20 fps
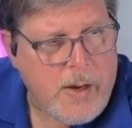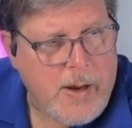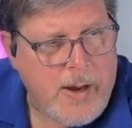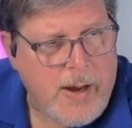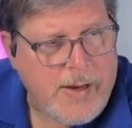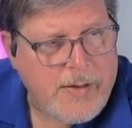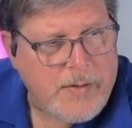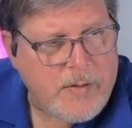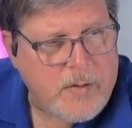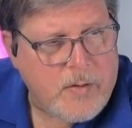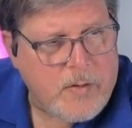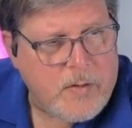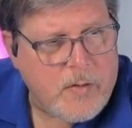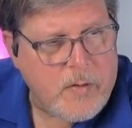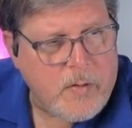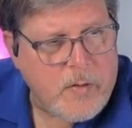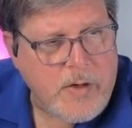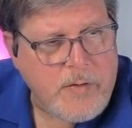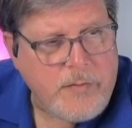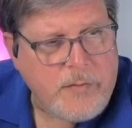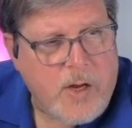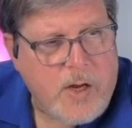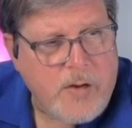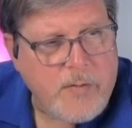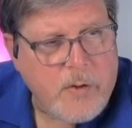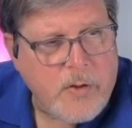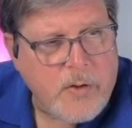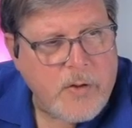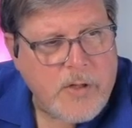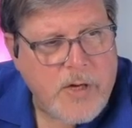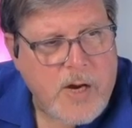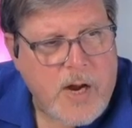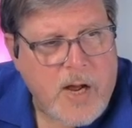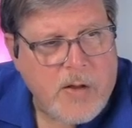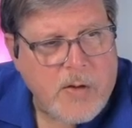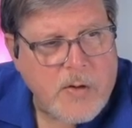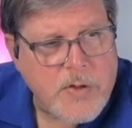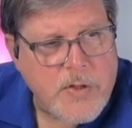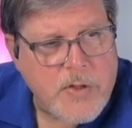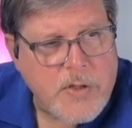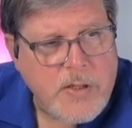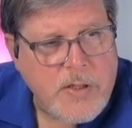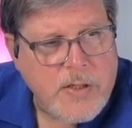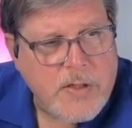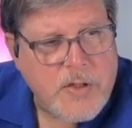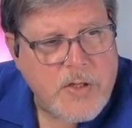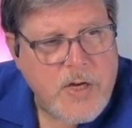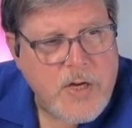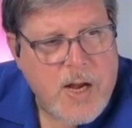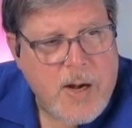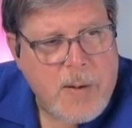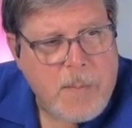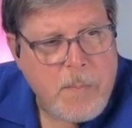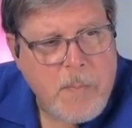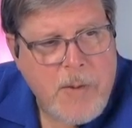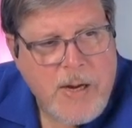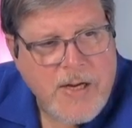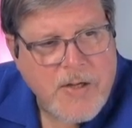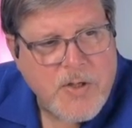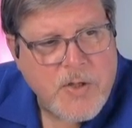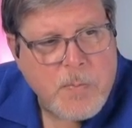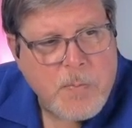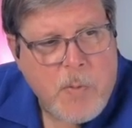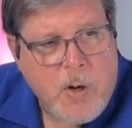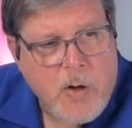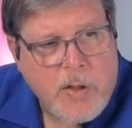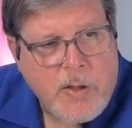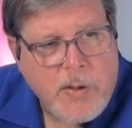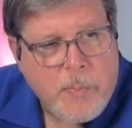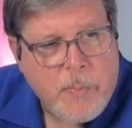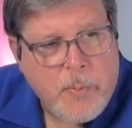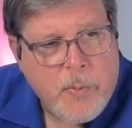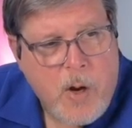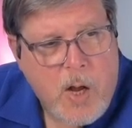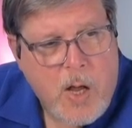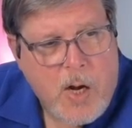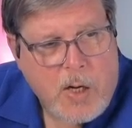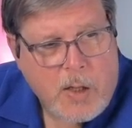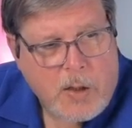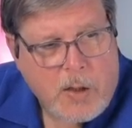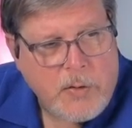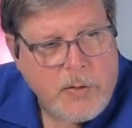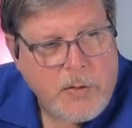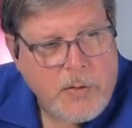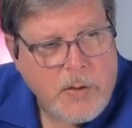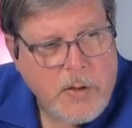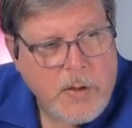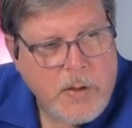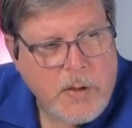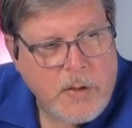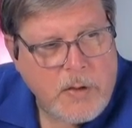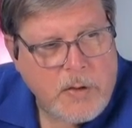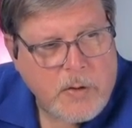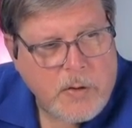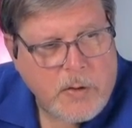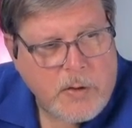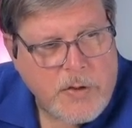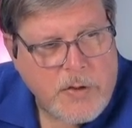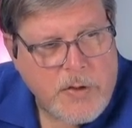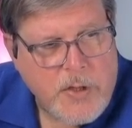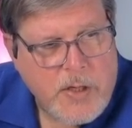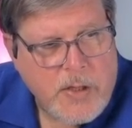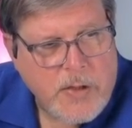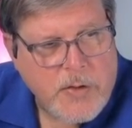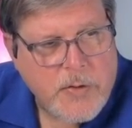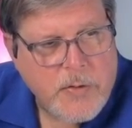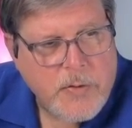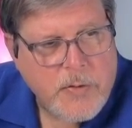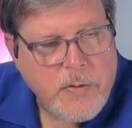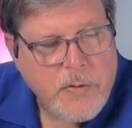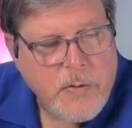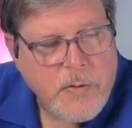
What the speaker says: At $3,500, it's not a mass market product, Cook says.